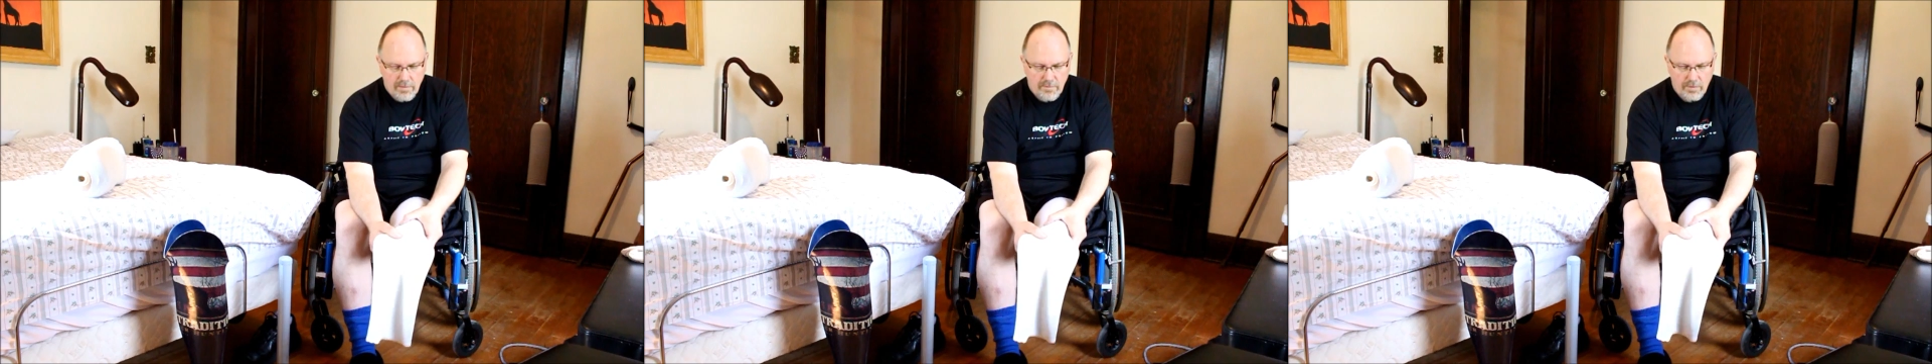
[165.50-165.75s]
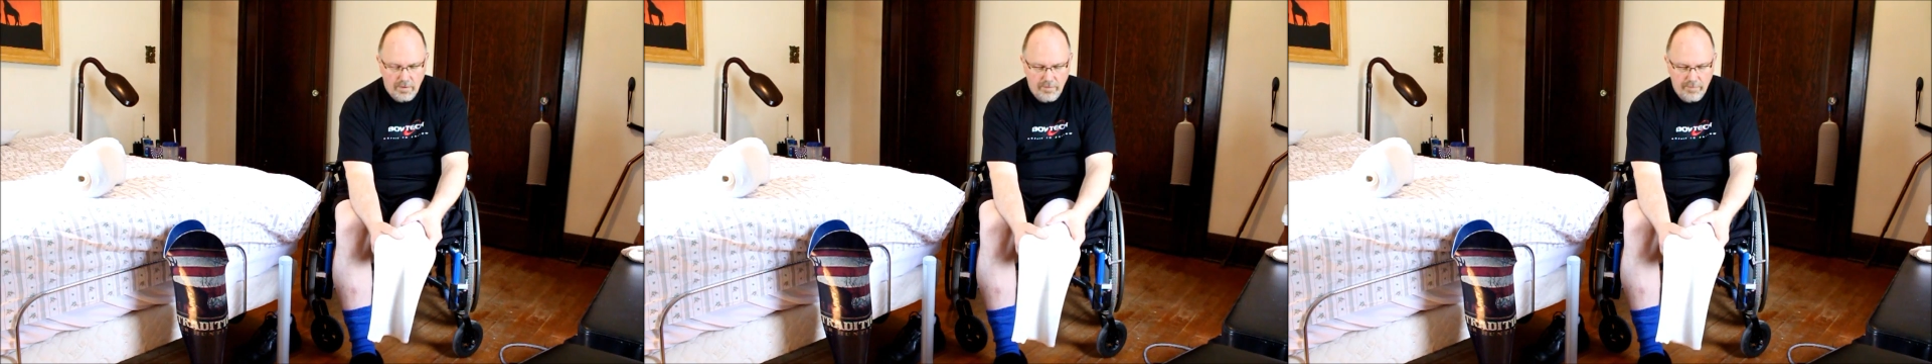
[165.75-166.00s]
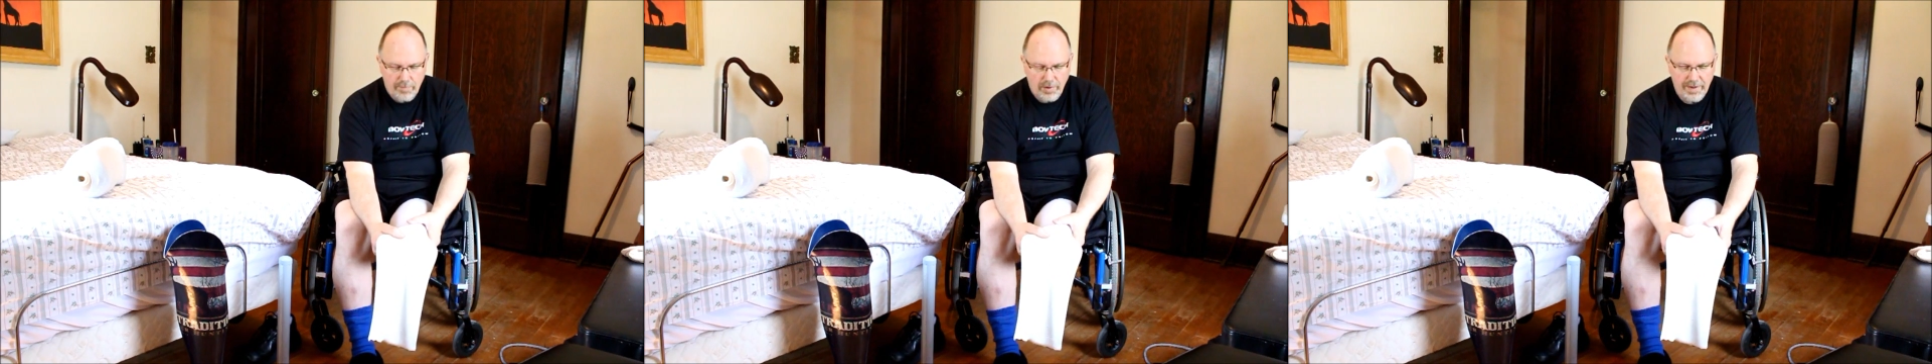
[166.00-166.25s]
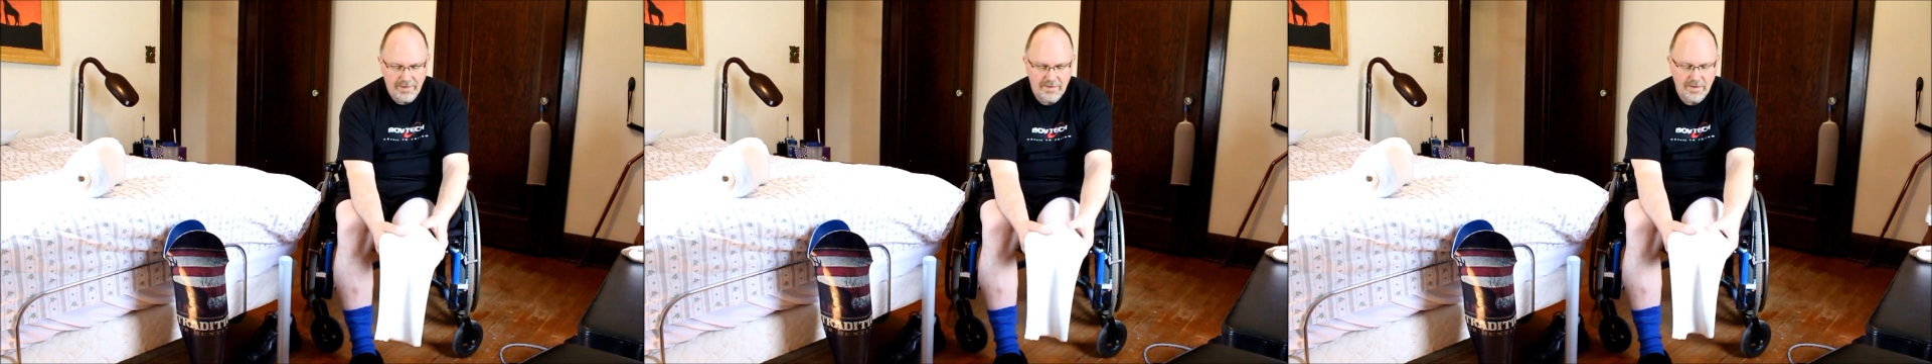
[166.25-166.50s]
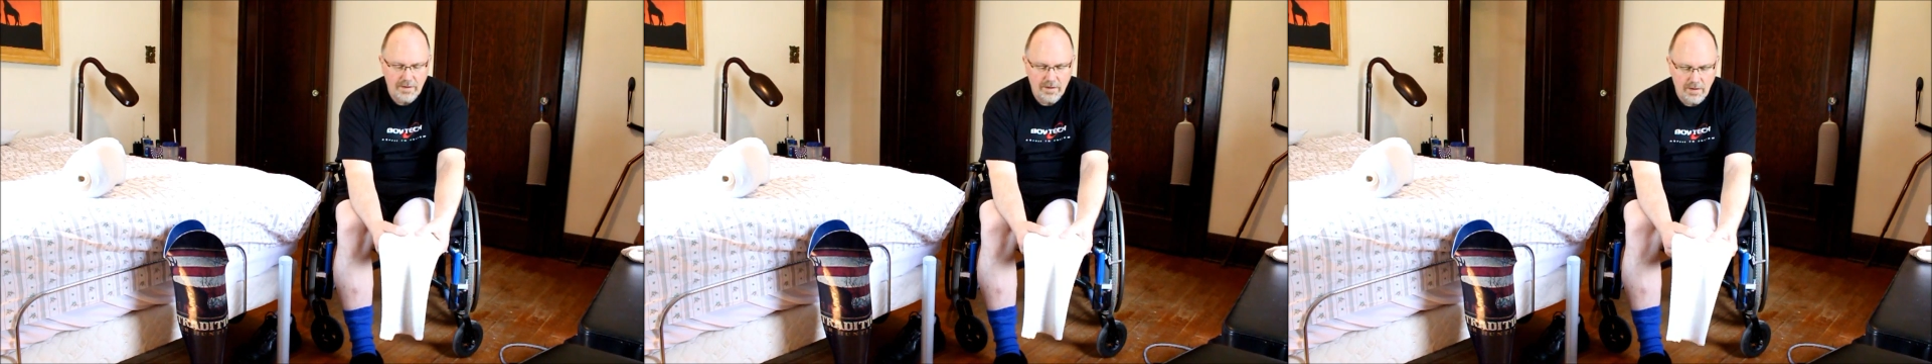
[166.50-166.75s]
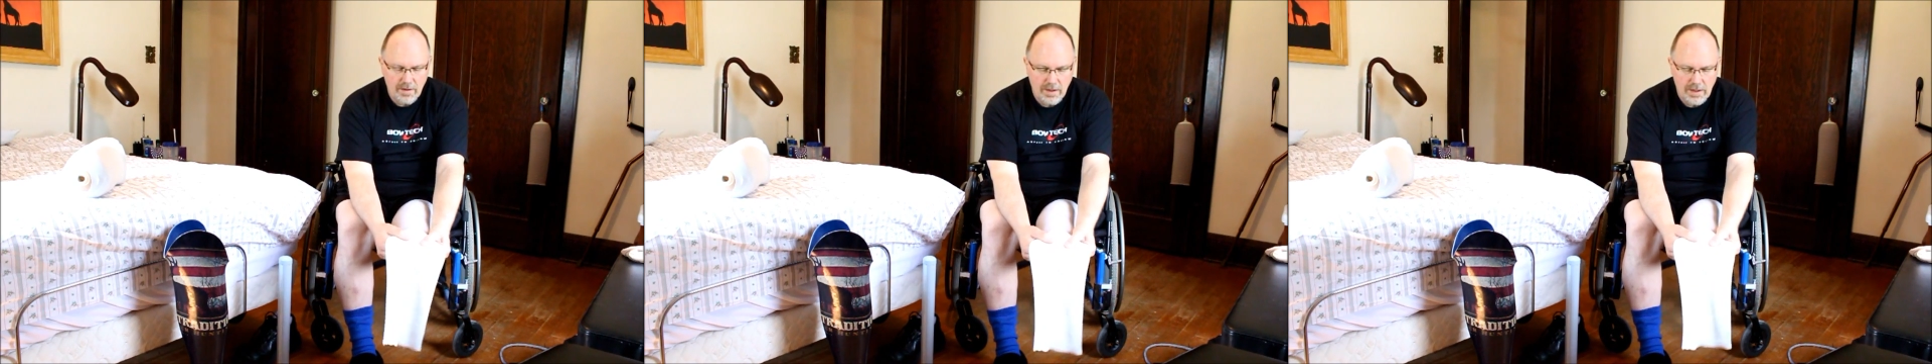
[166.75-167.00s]
sort of place it
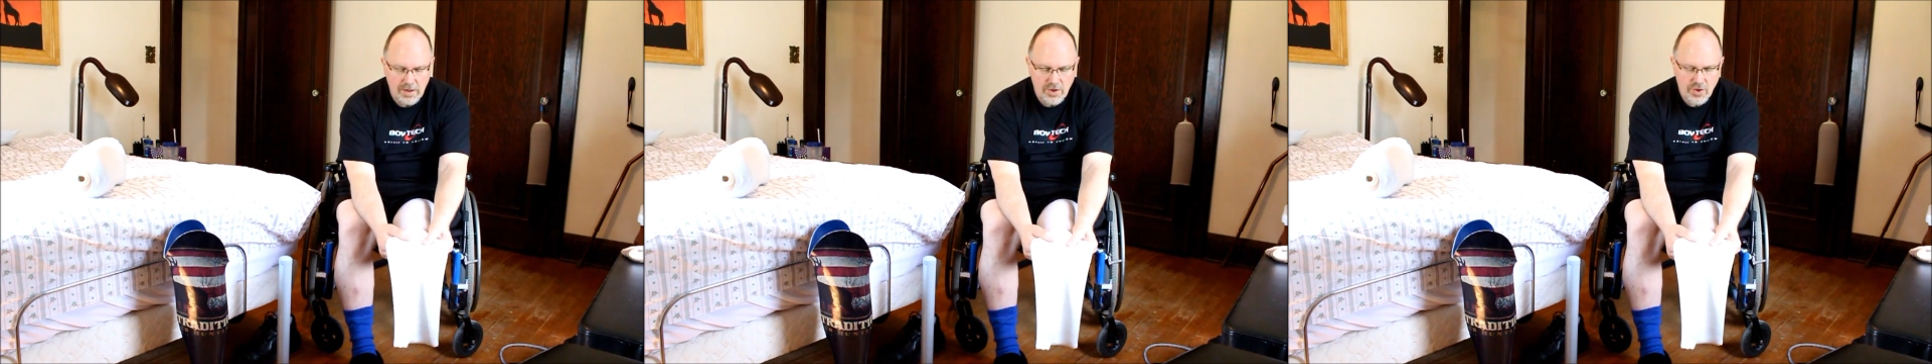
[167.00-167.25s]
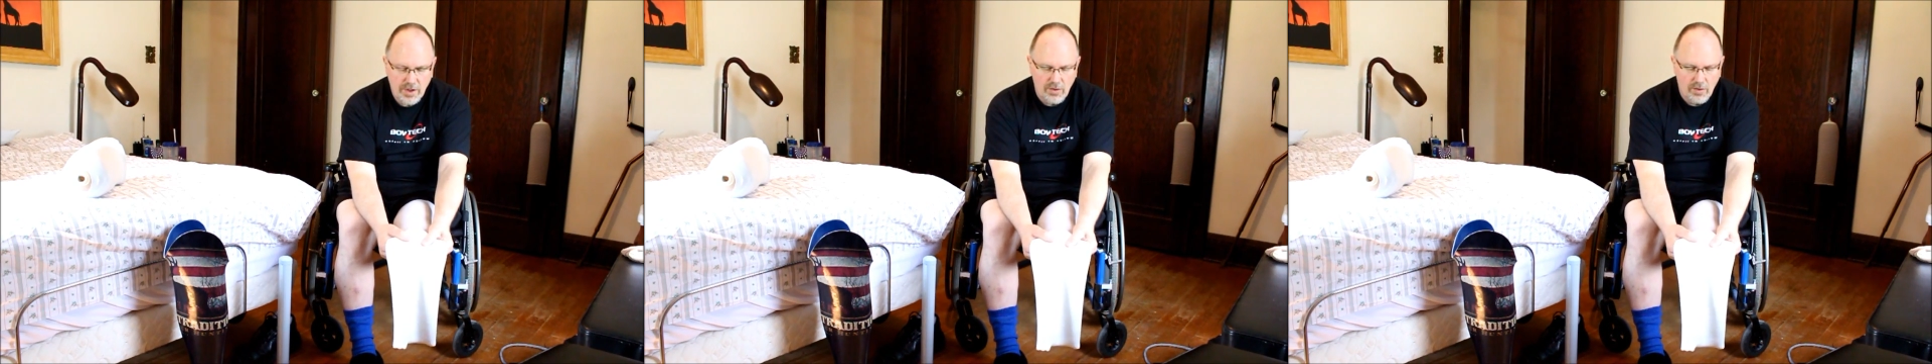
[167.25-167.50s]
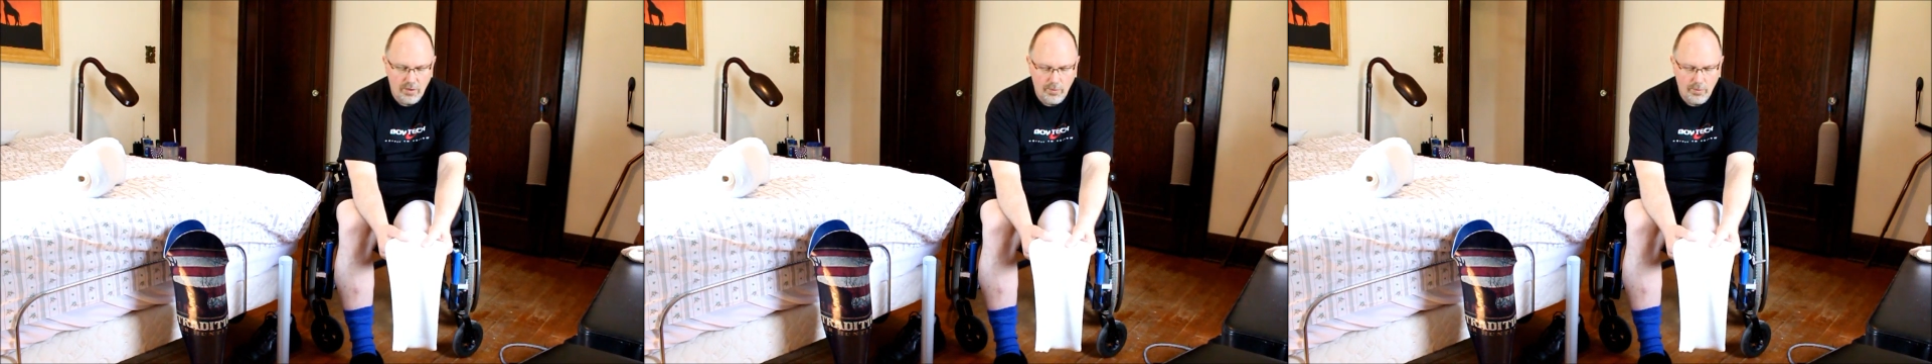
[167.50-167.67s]
in general